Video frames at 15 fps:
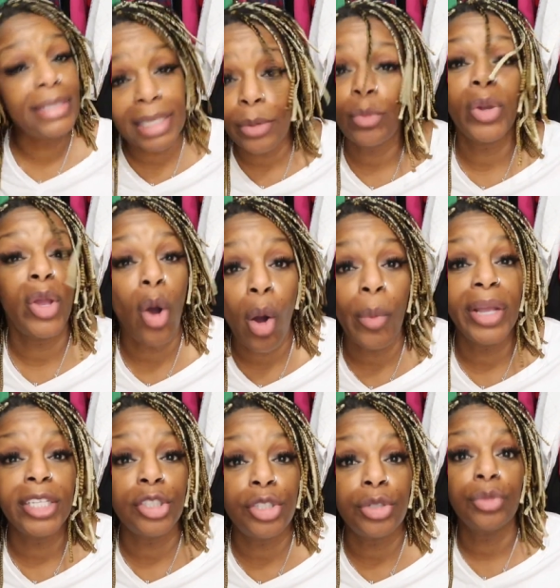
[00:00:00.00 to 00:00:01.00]
I said, we
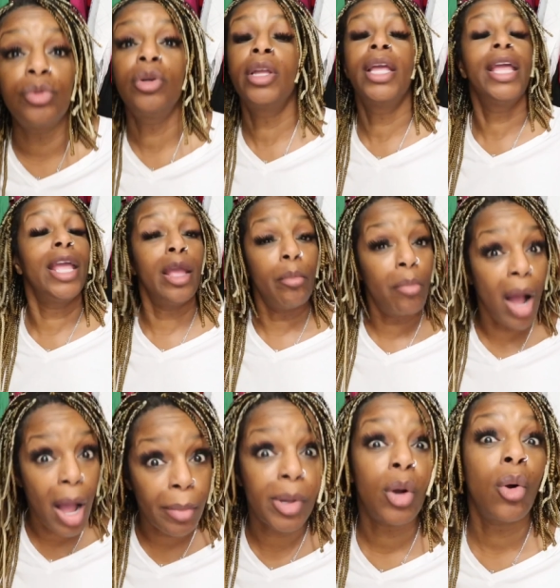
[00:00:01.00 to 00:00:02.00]
always do, and
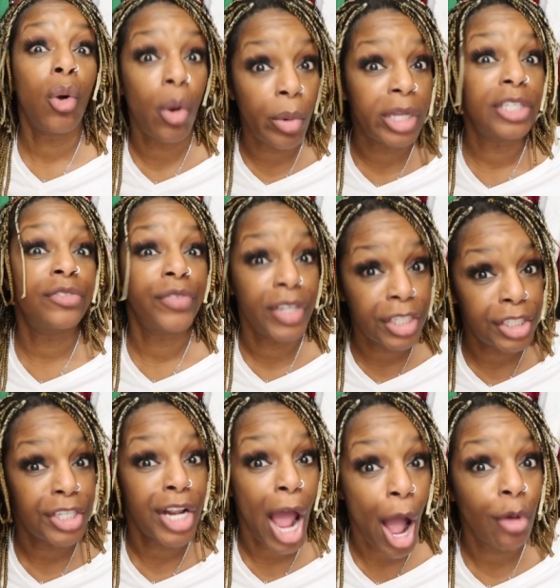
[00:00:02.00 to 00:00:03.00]
mama always
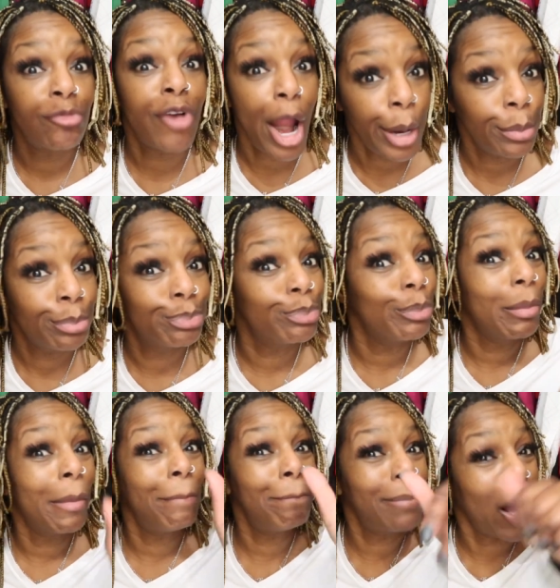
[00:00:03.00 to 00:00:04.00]
figures it out, right?
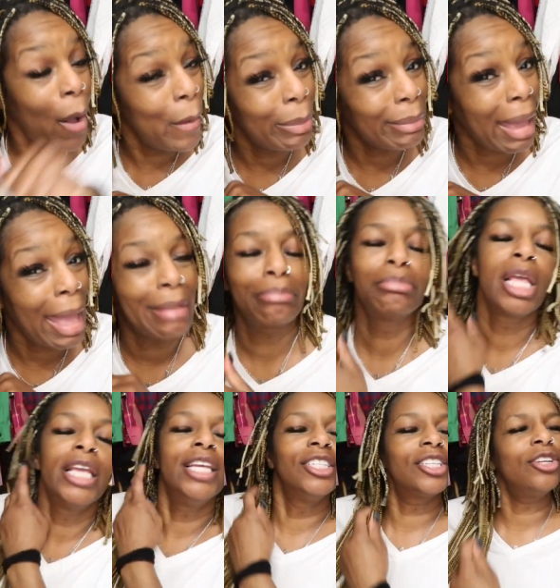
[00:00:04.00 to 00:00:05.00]
Okay.
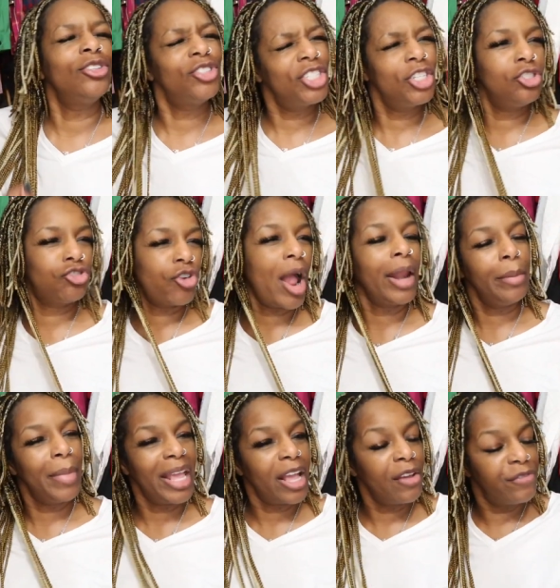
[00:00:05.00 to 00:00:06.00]
So I'm trying
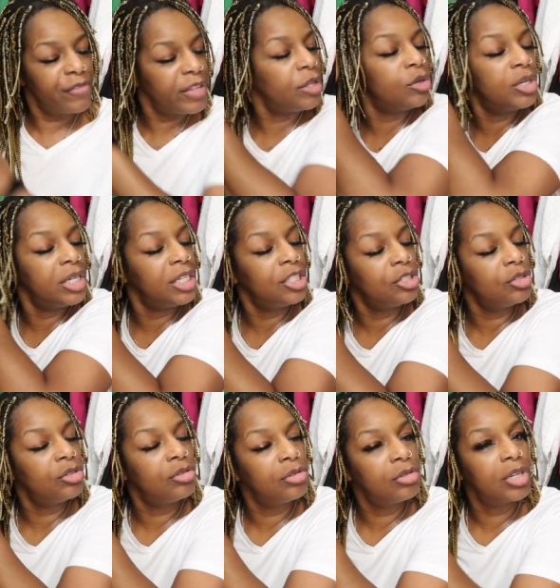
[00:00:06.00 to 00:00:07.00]
to make her feel good
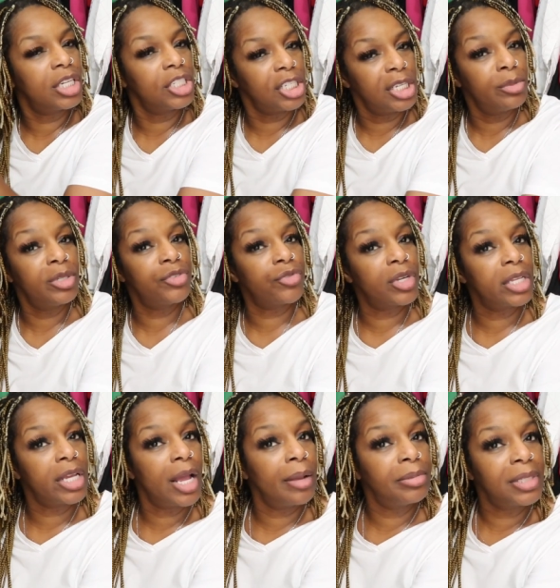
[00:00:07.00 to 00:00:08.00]
too because she was
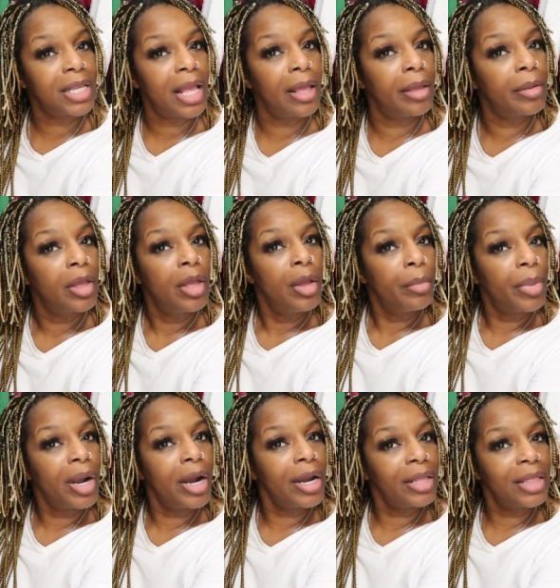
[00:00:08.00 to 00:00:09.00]
really upset.
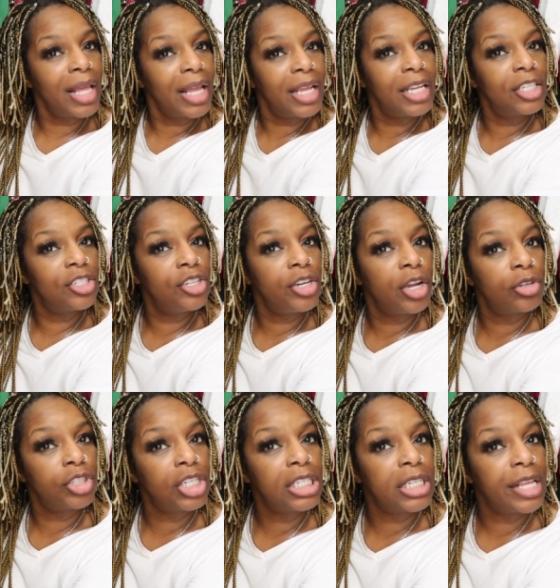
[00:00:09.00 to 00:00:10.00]
But her thing is, you
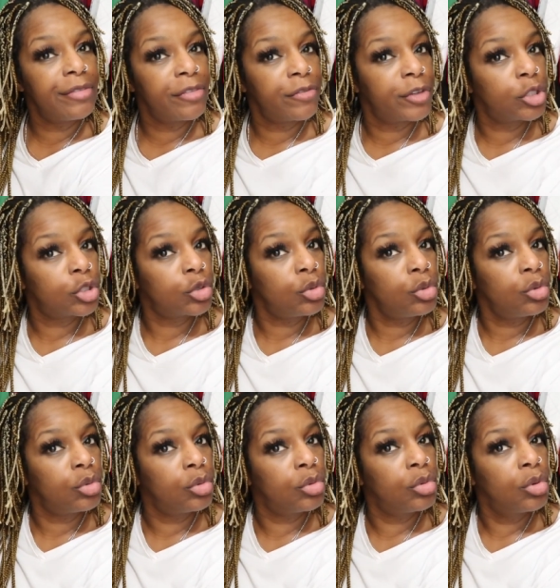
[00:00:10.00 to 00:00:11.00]
know, she's leaving for
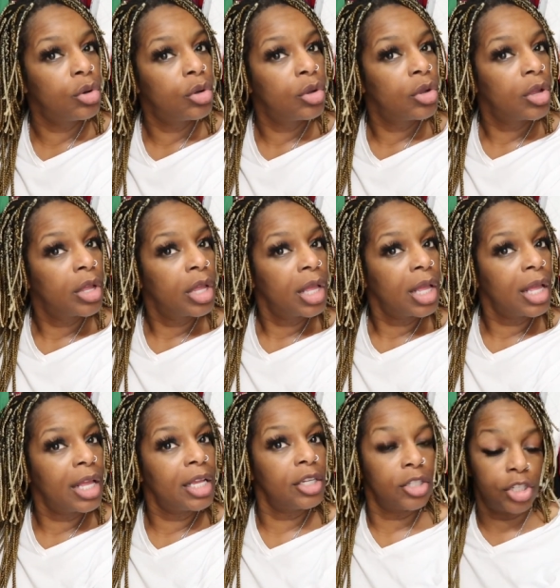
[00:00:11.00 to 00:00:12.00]
school.
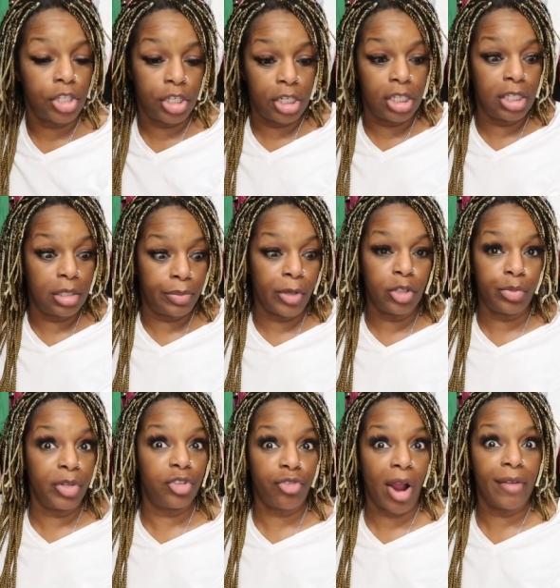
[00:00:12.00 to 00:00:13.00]
She's supposed
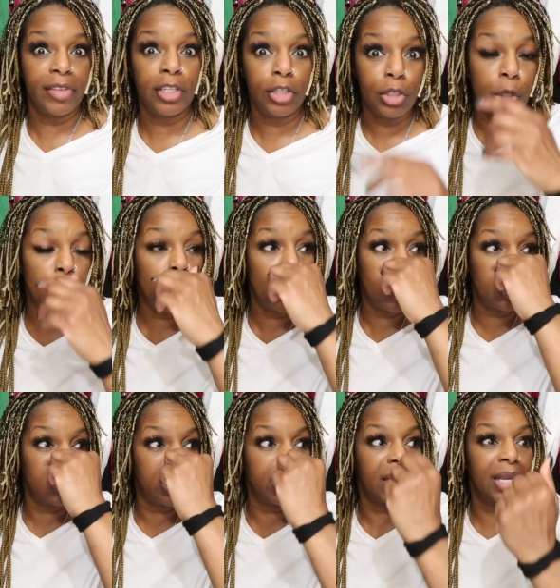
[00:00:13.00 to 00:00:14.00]
to be driving to
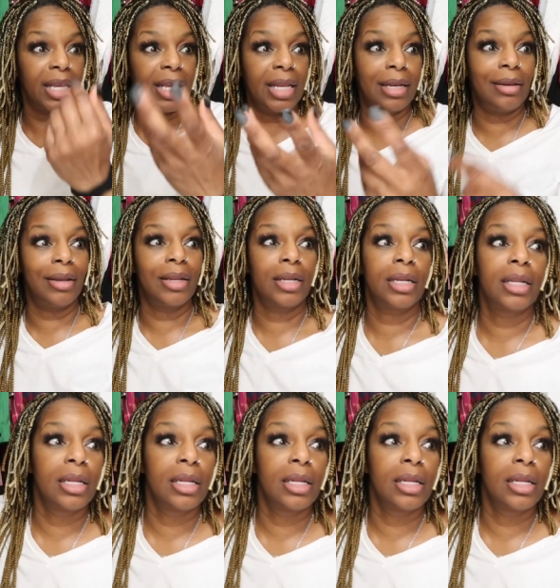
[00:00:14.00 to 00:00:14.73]
school in